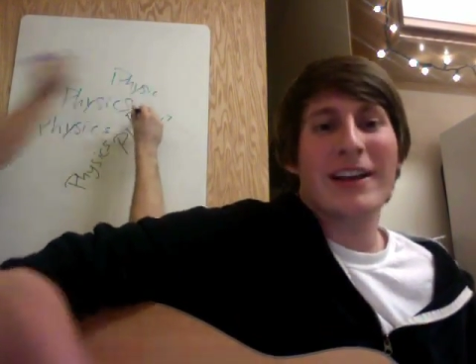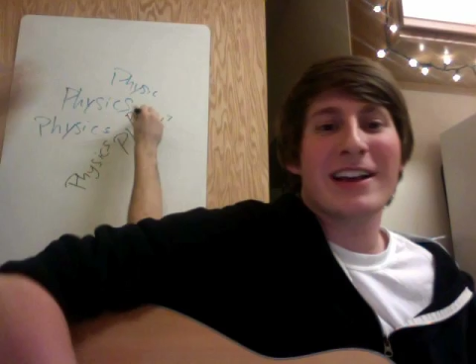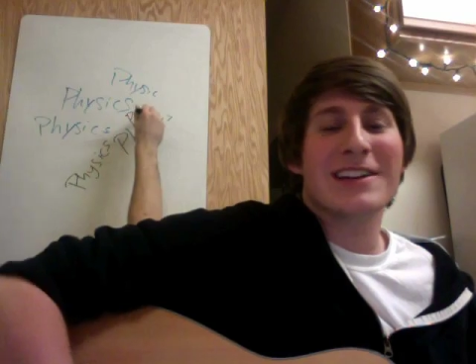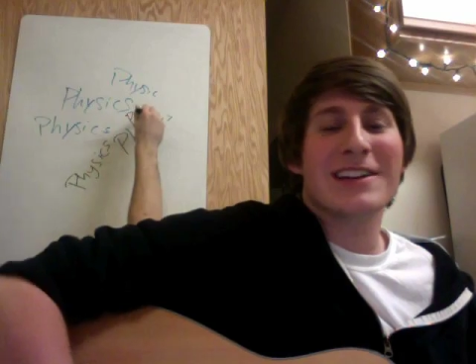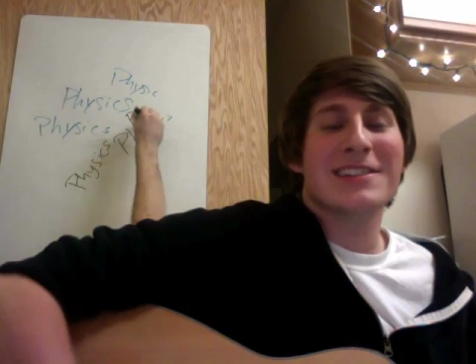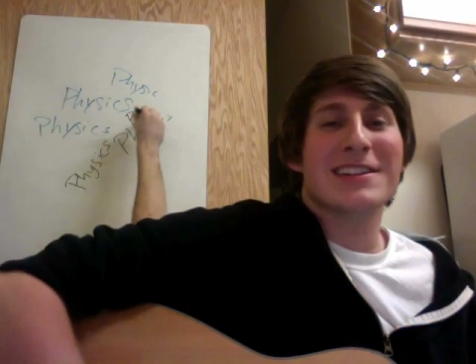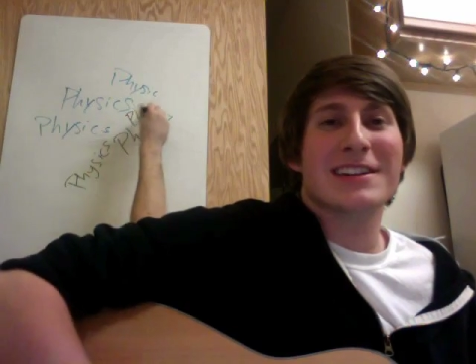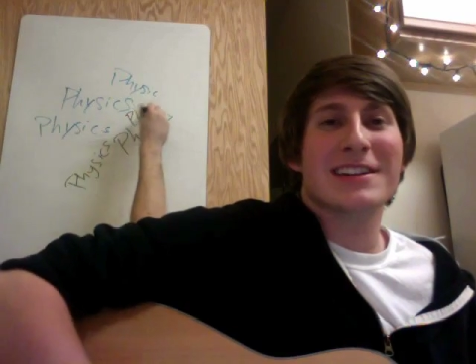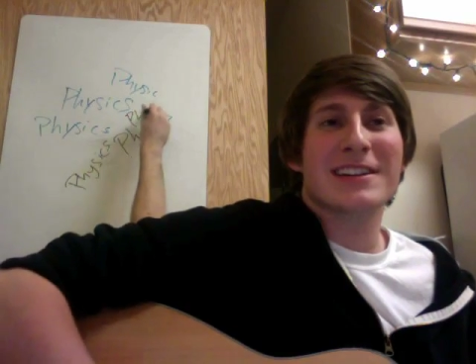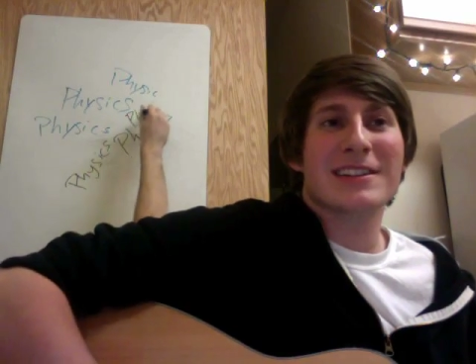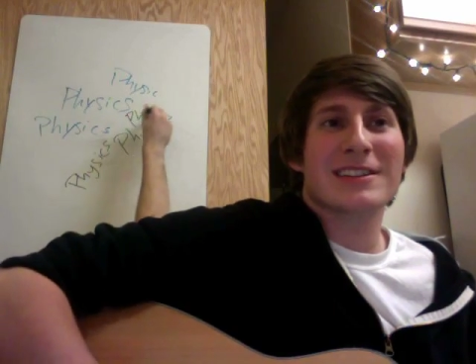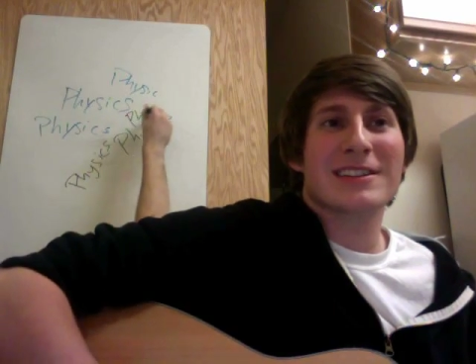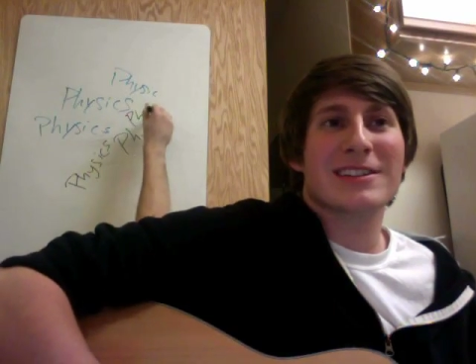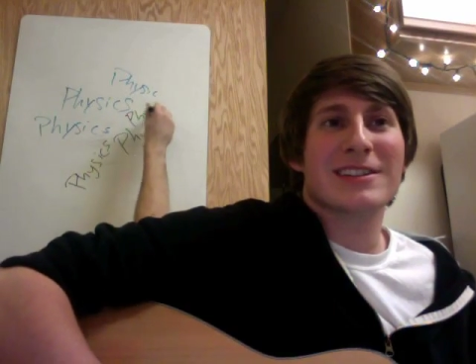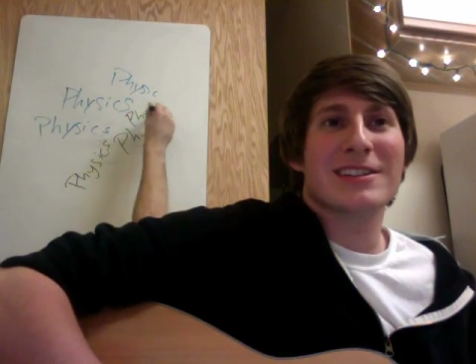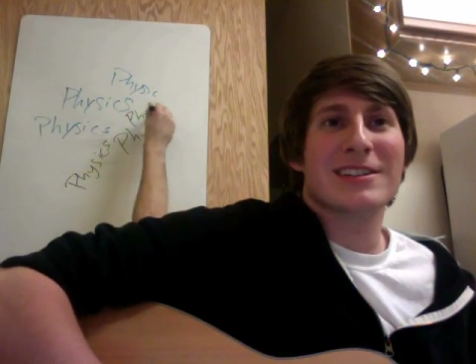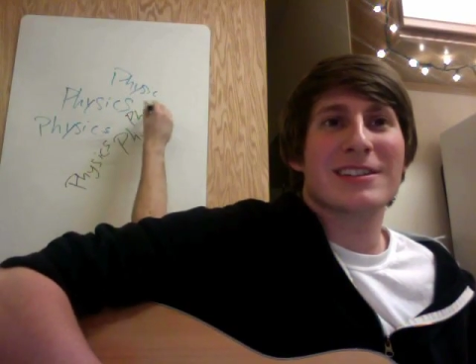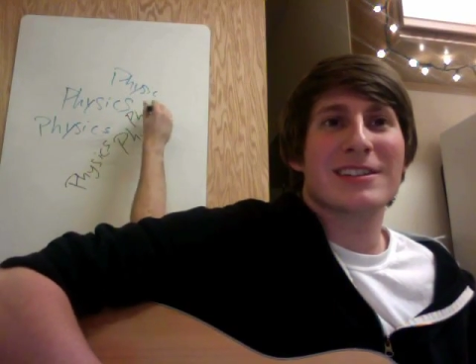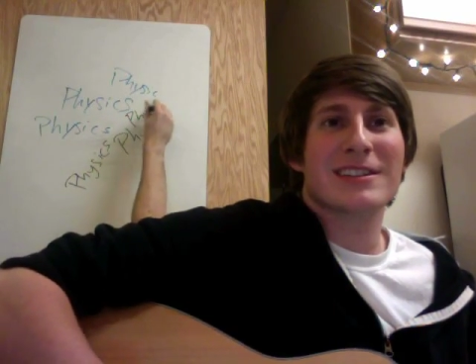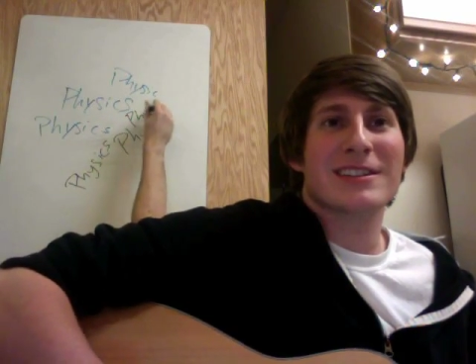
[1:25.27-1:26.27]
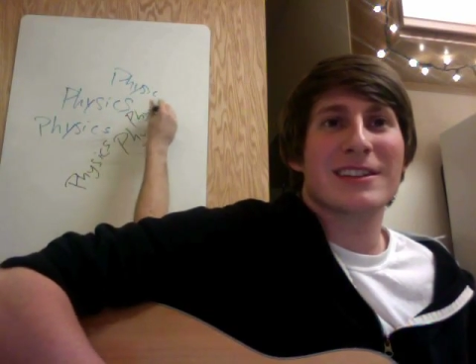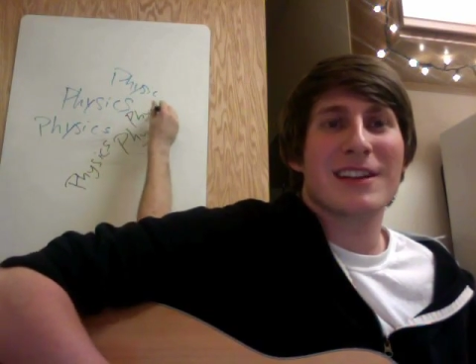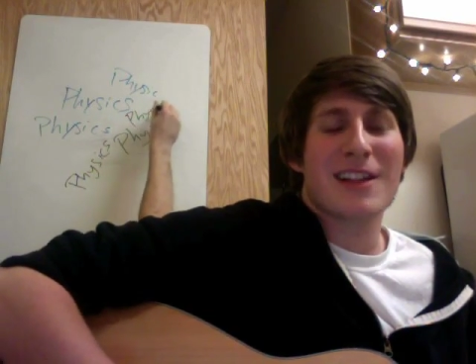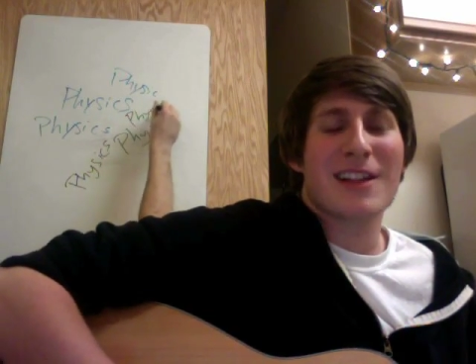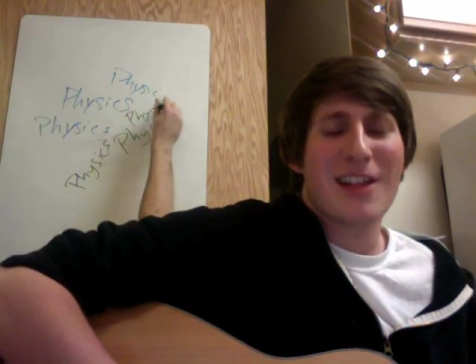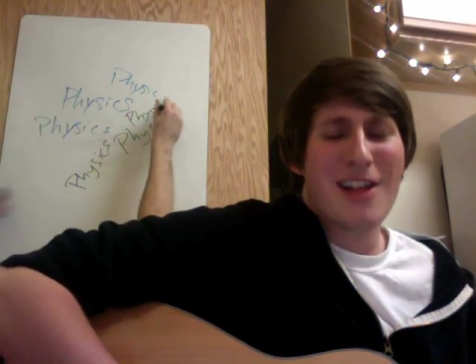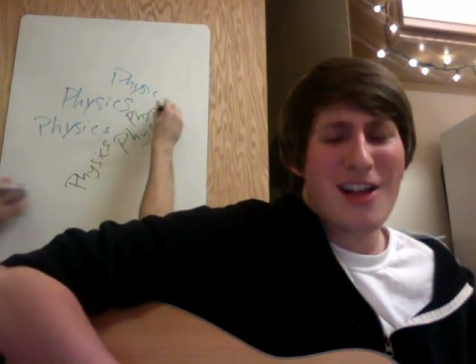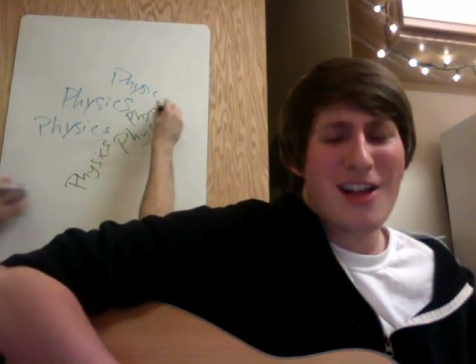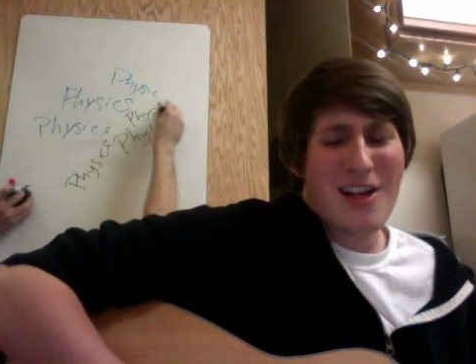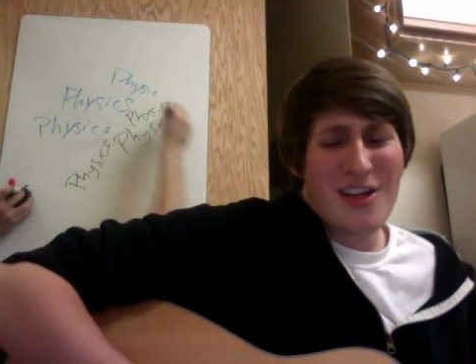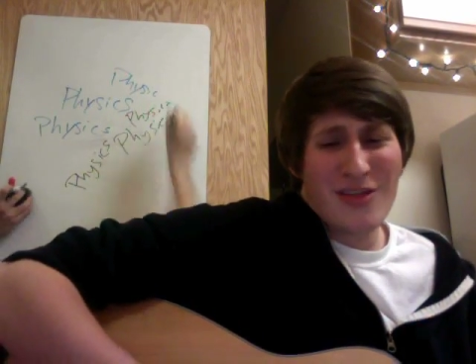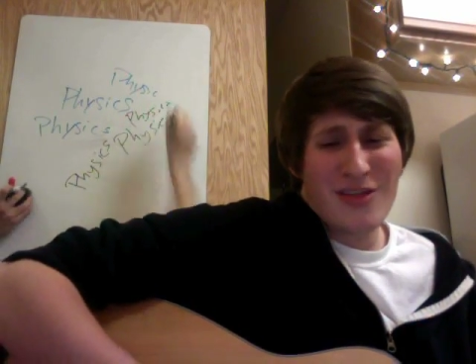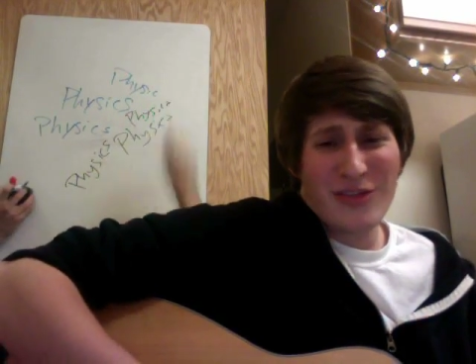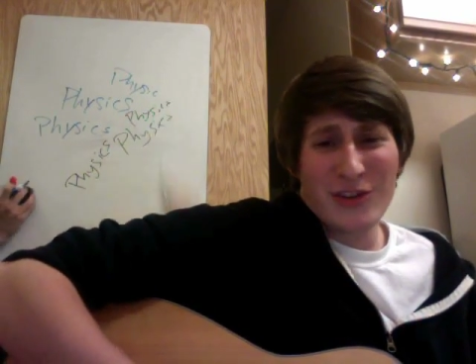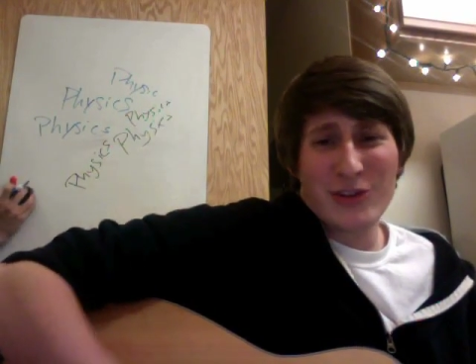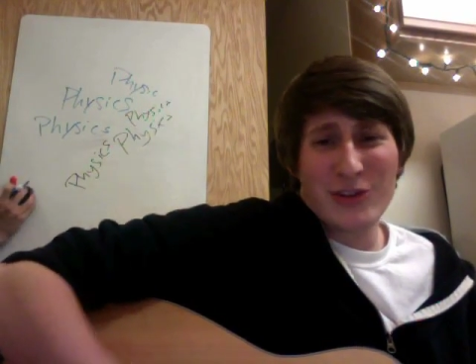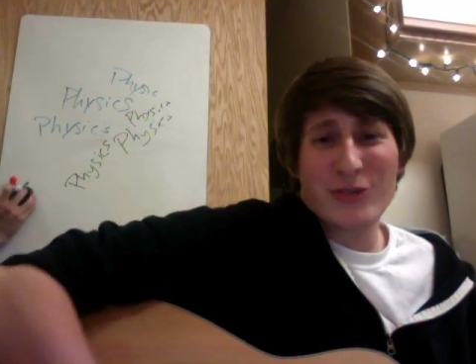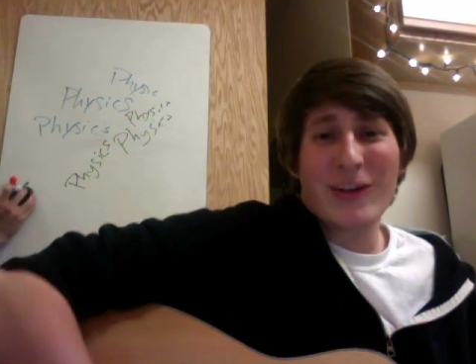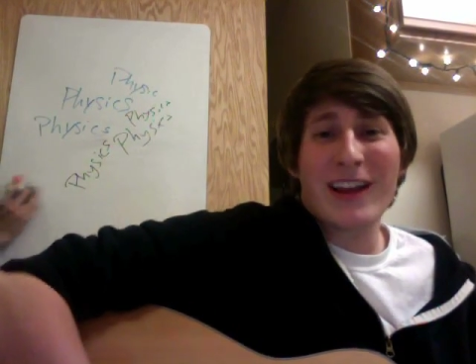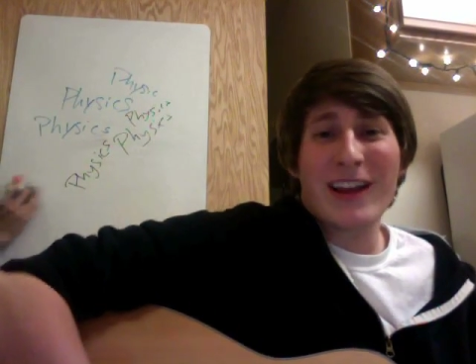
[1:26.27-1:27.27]
physics.
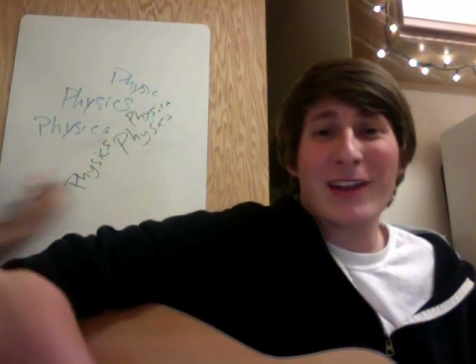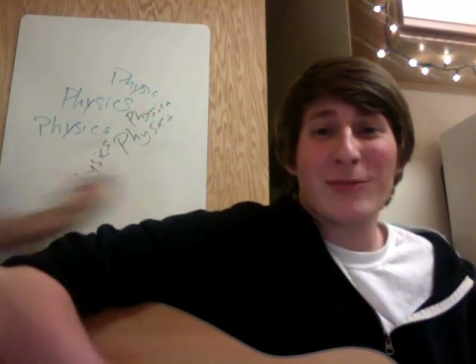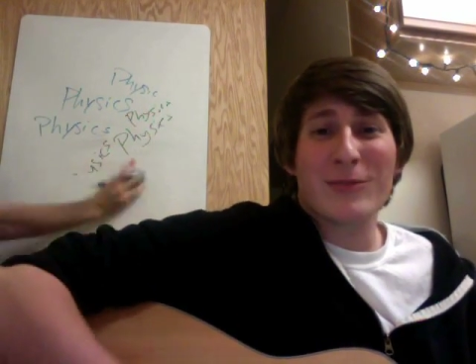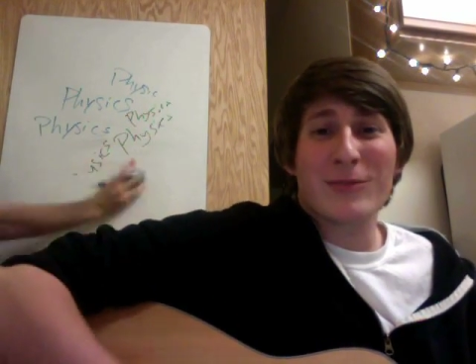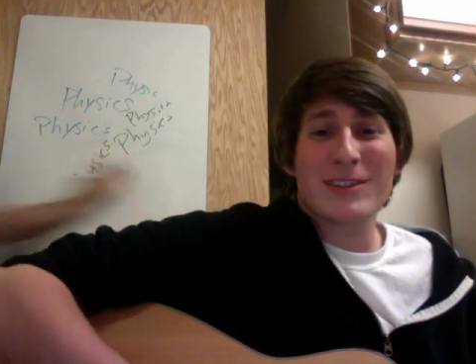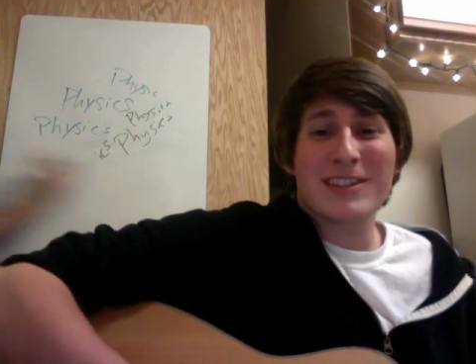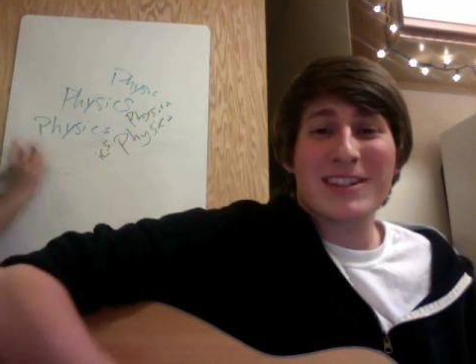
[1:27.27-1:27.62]
The train